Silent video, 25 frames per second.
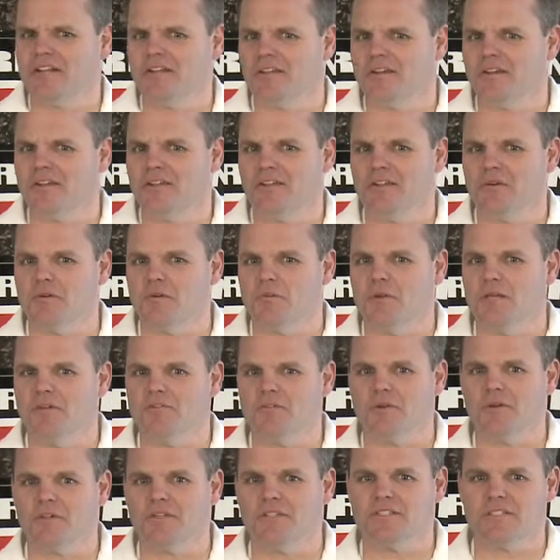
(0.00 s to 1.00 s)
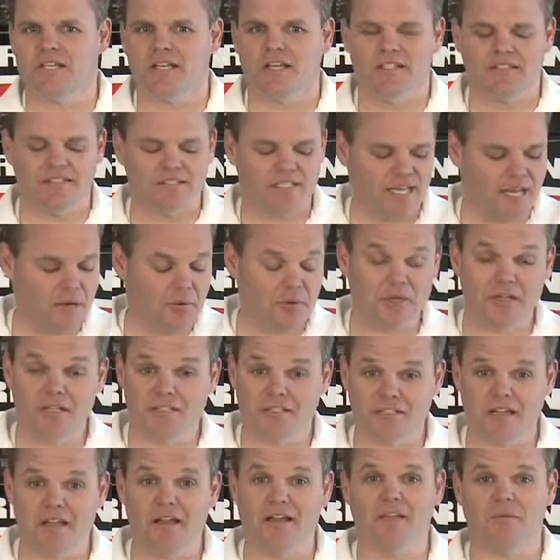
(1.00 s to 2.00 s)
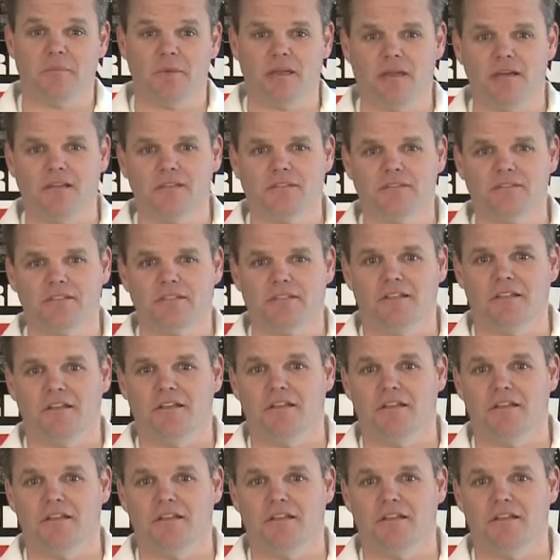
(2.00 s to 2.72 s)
Clark here with PivotWorks. Today we're going to talk about